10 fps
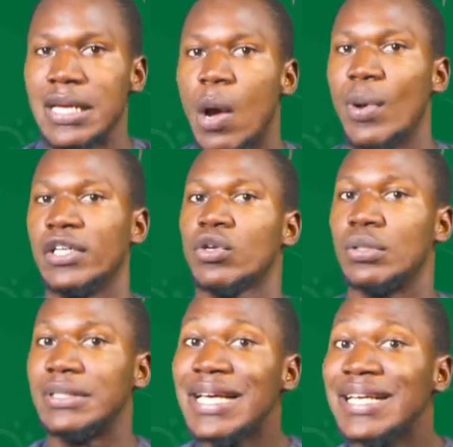Now, when it
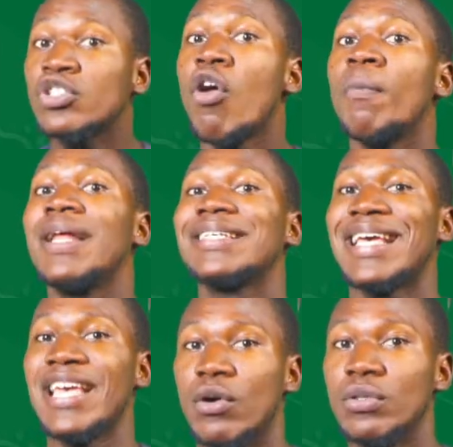contains complex
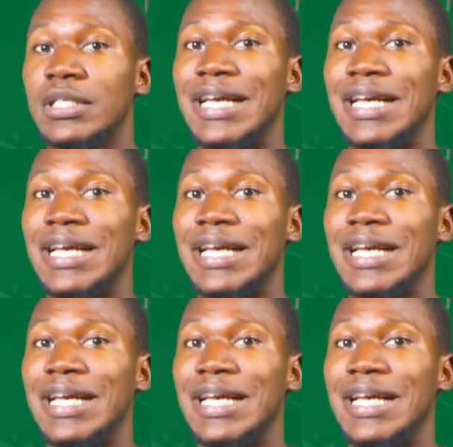ions,